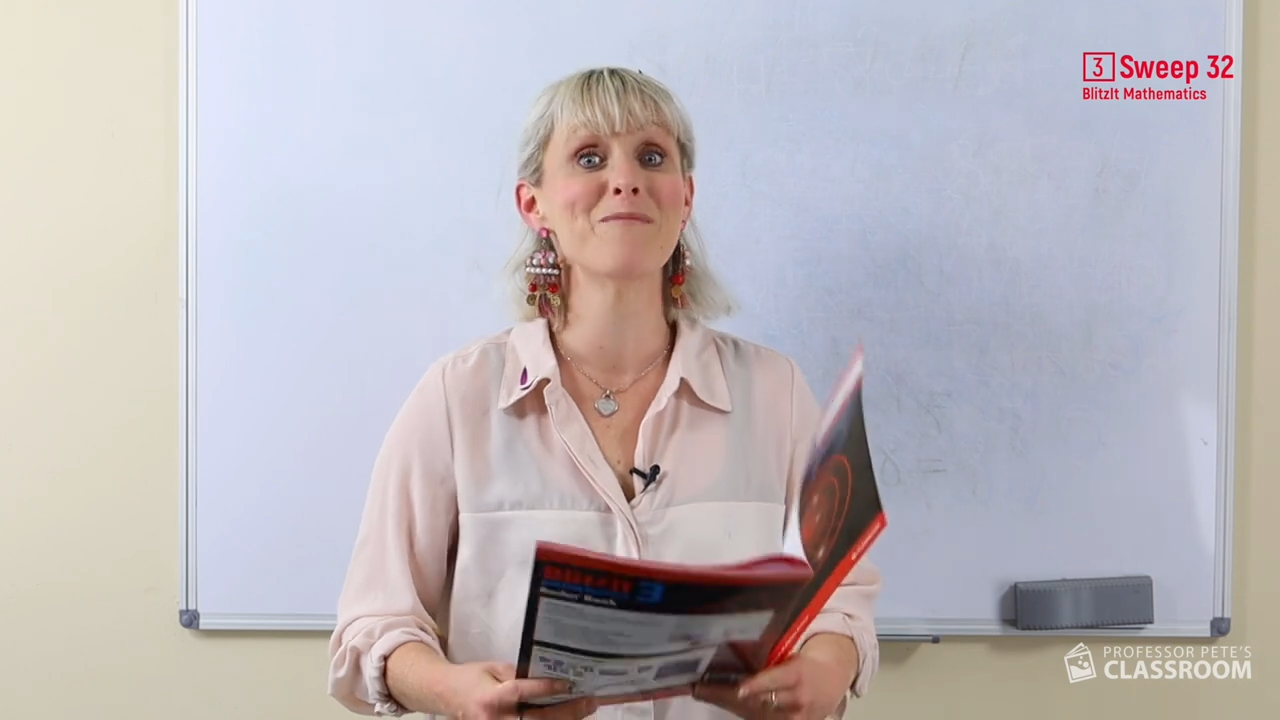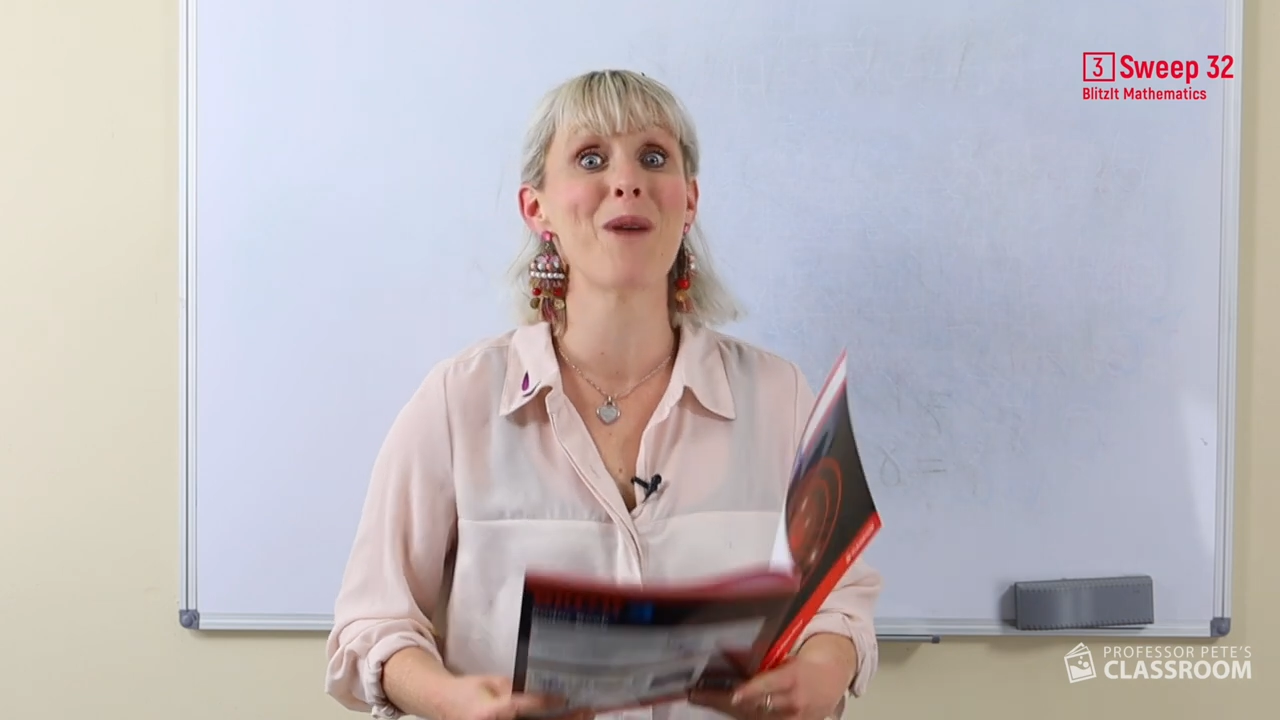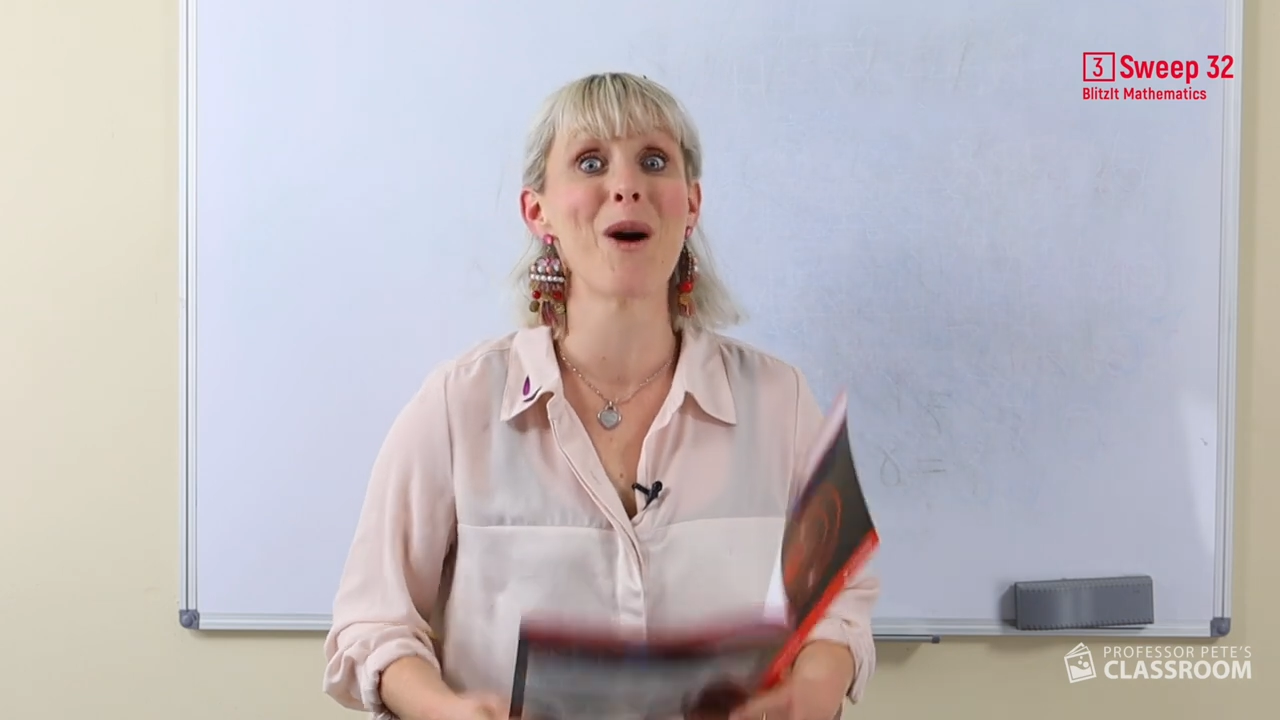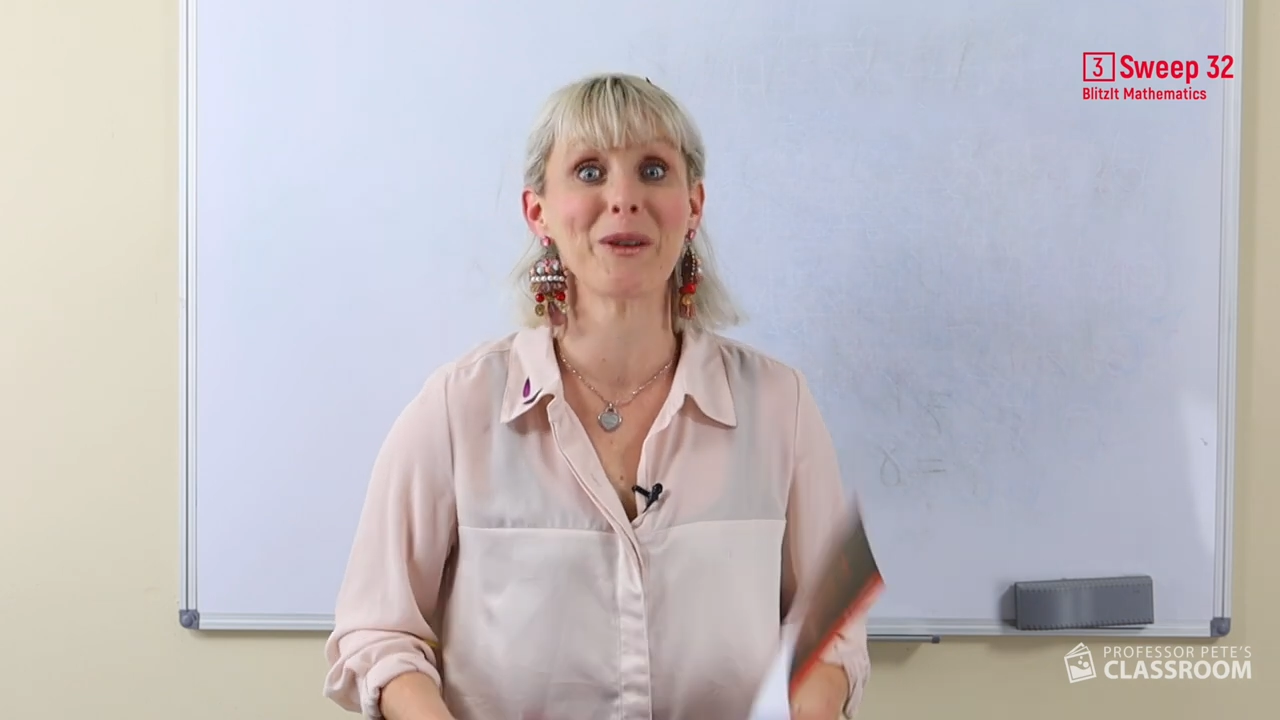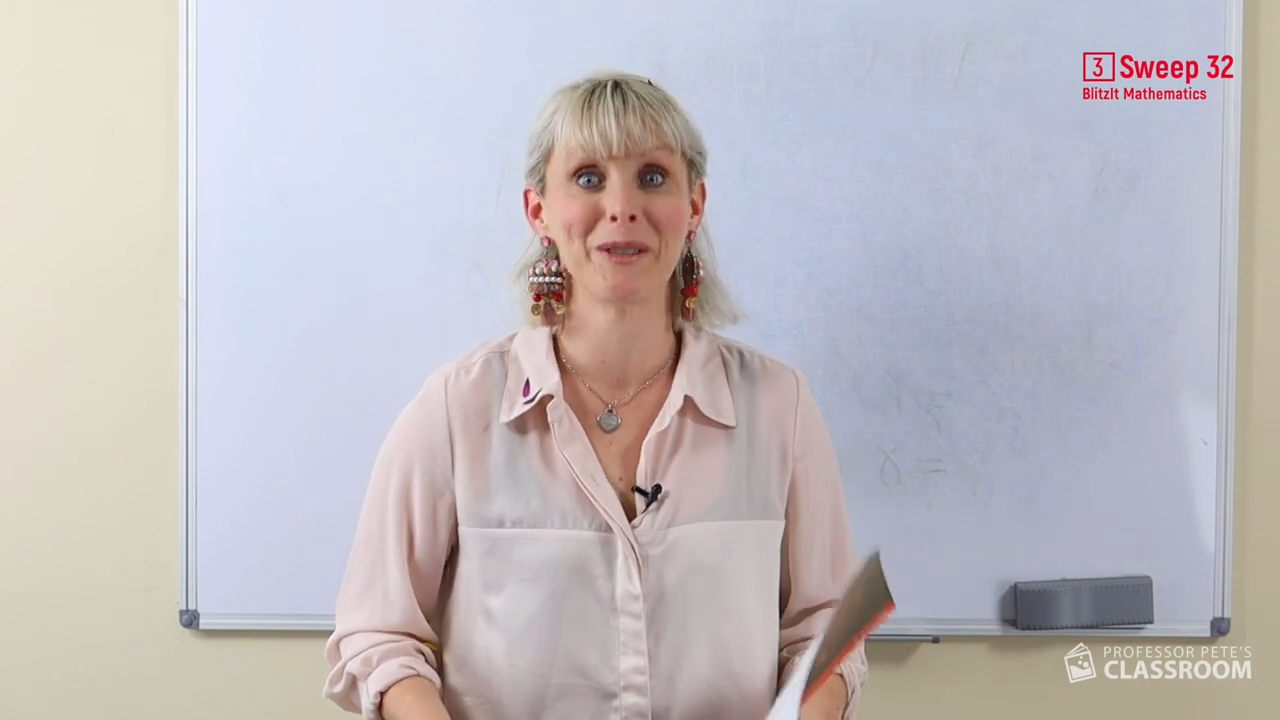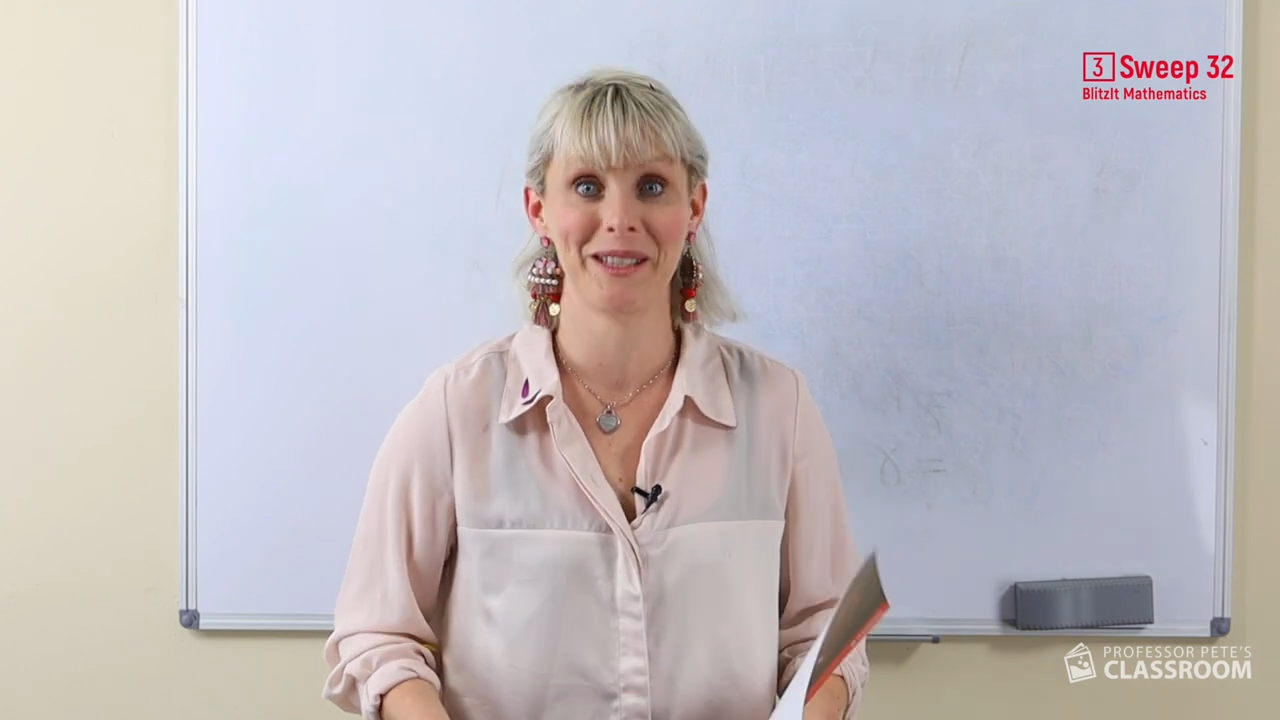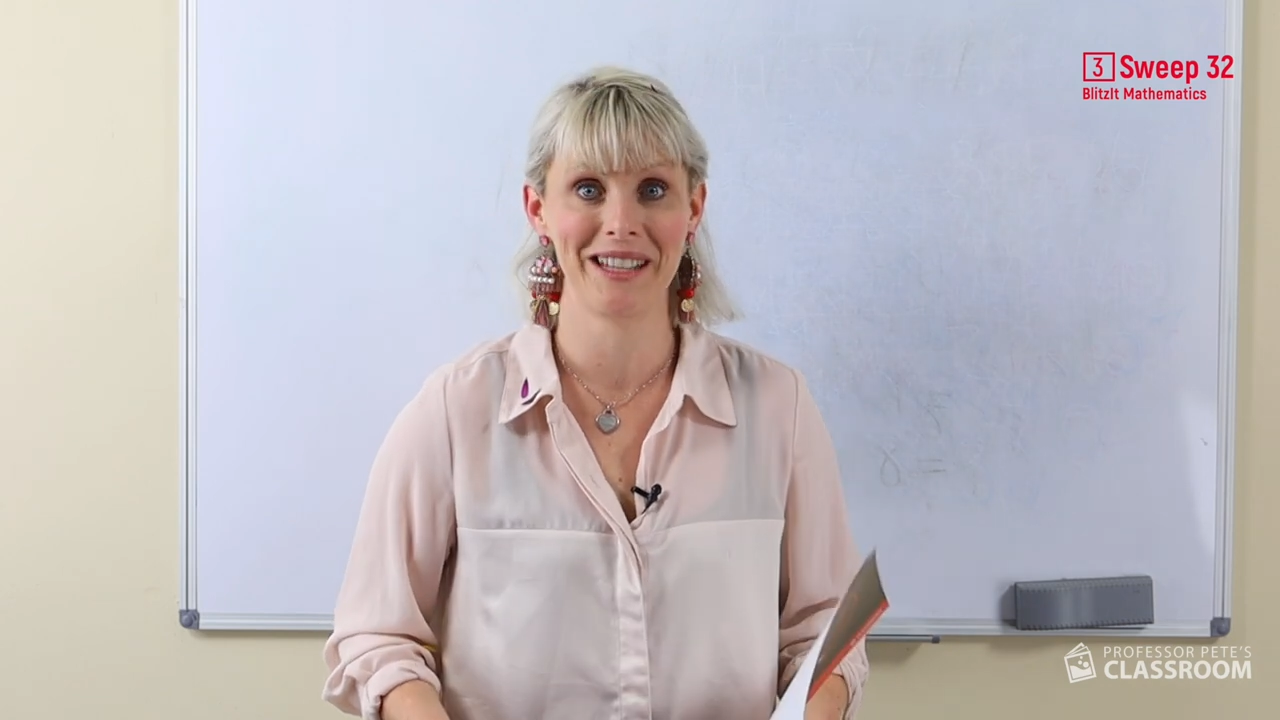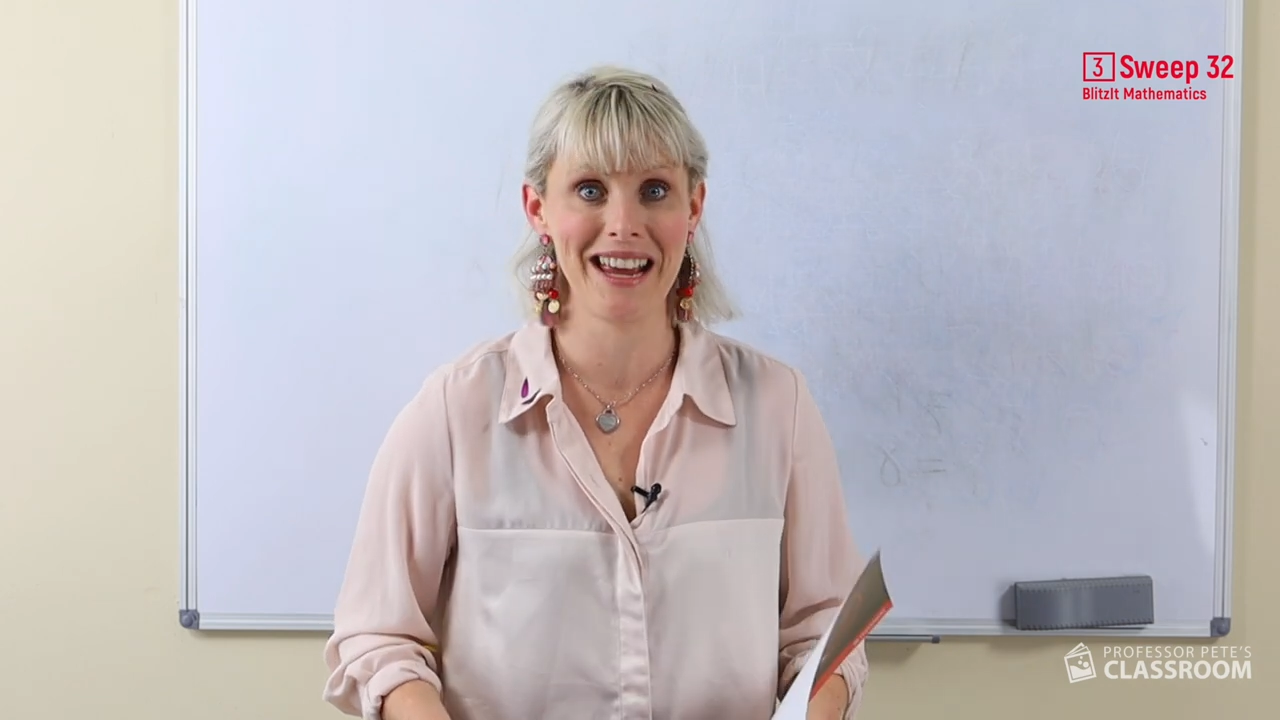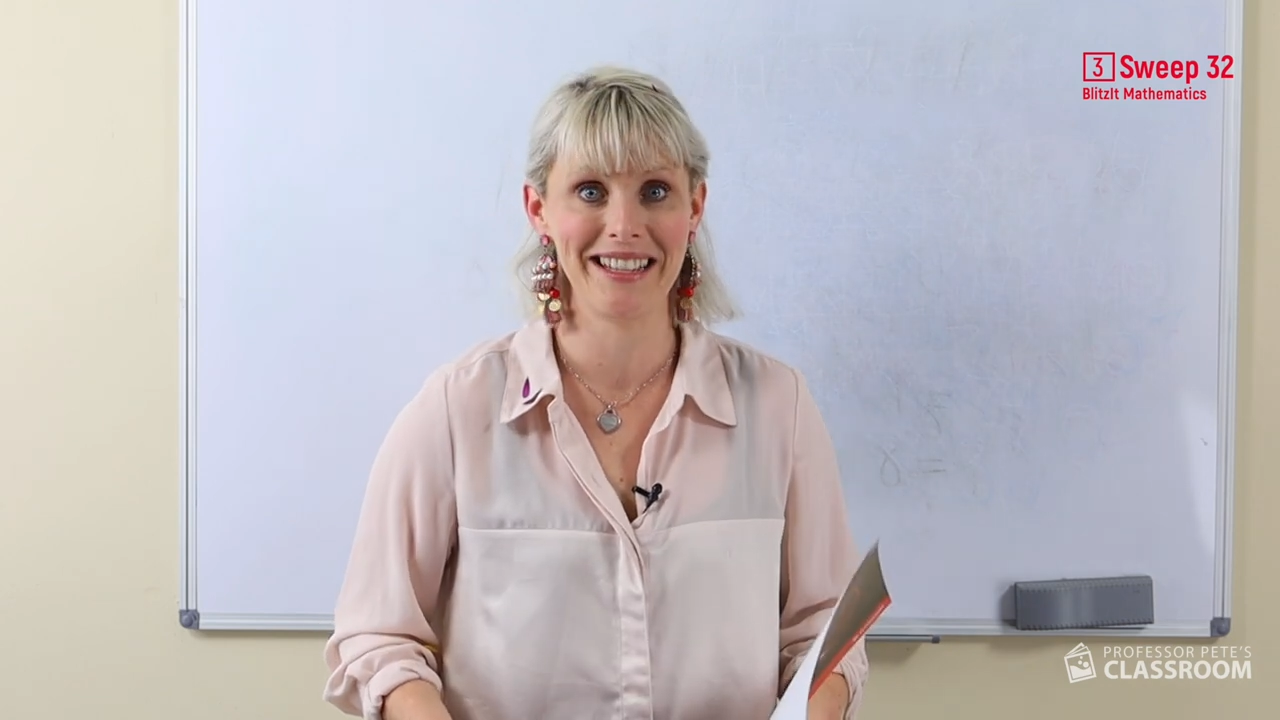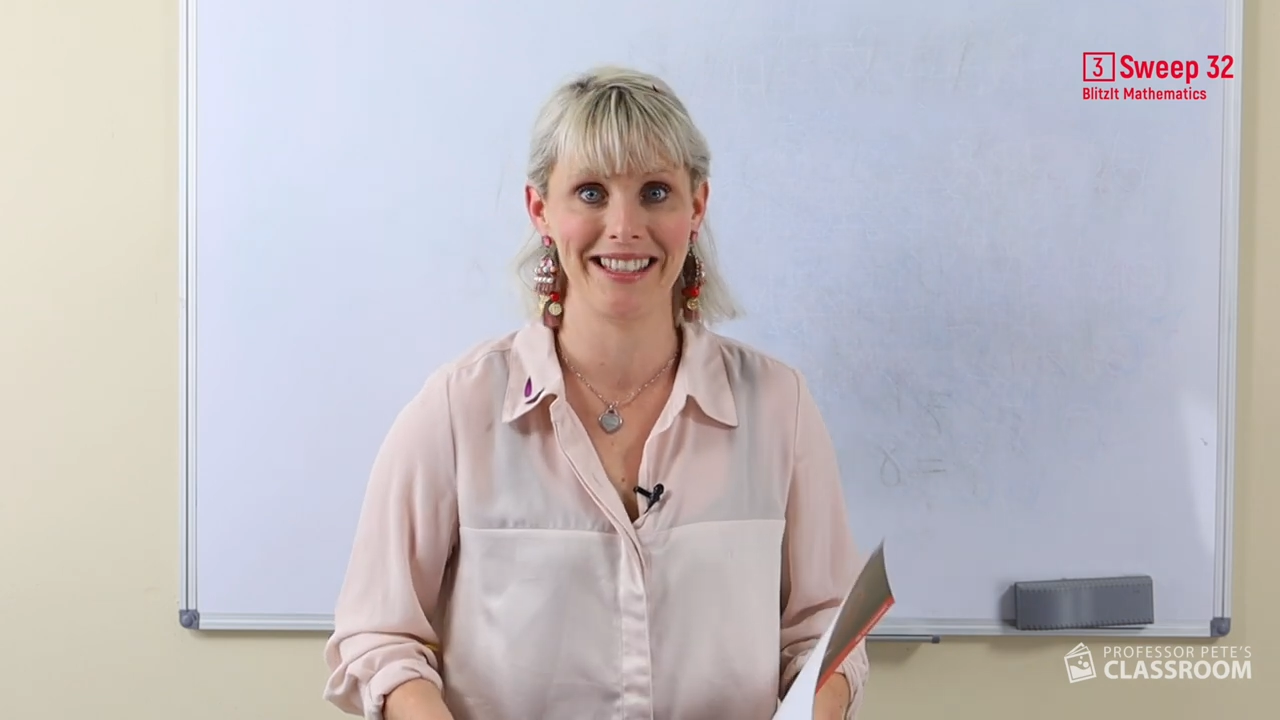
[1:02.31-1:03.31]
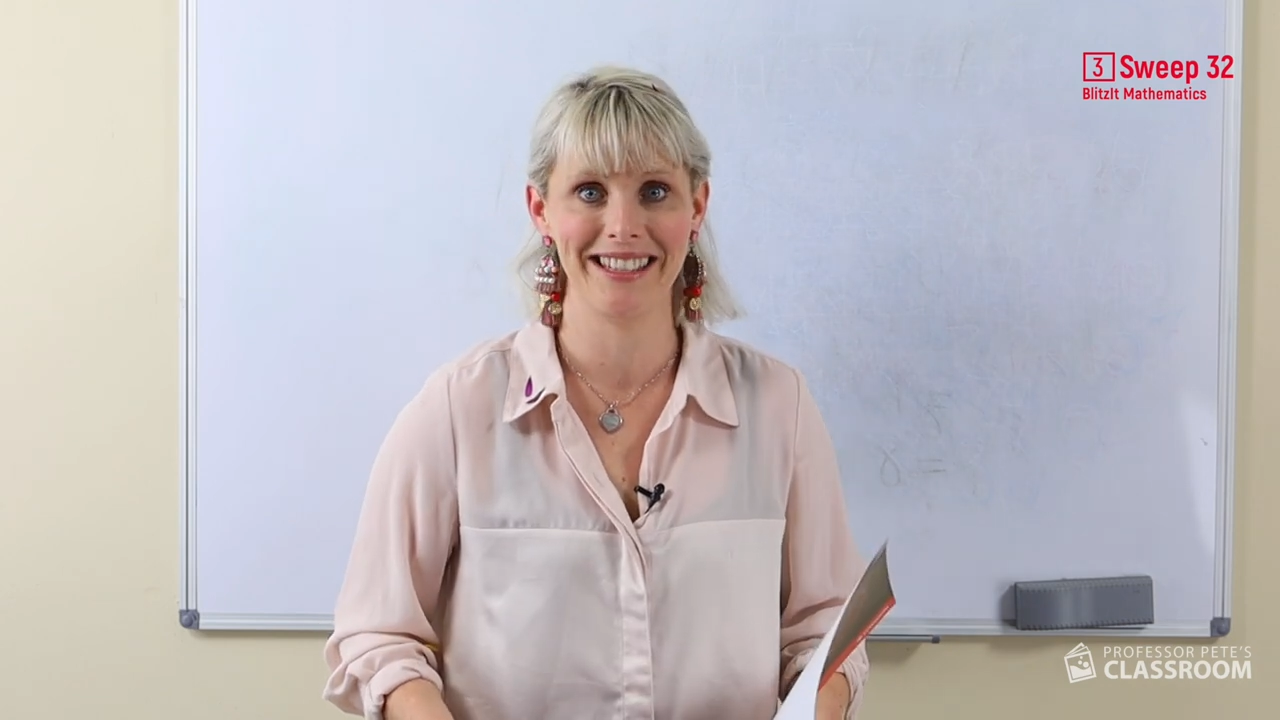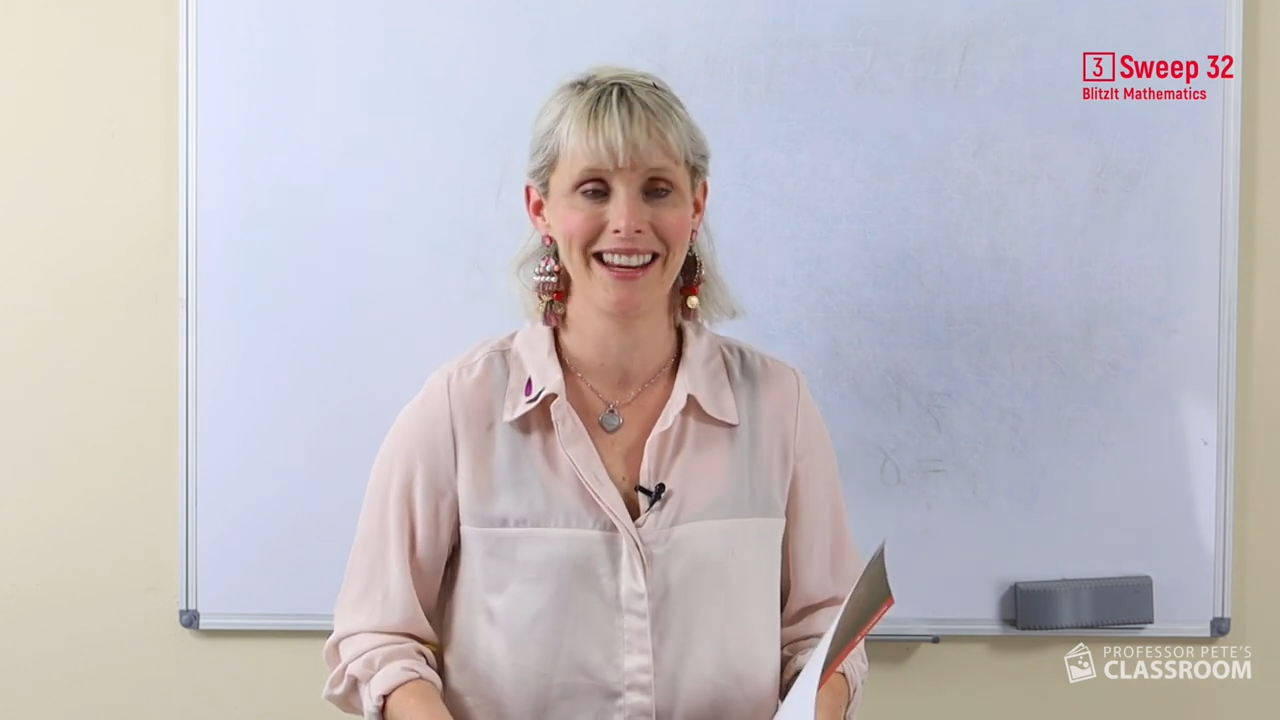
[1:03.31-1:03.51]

post test.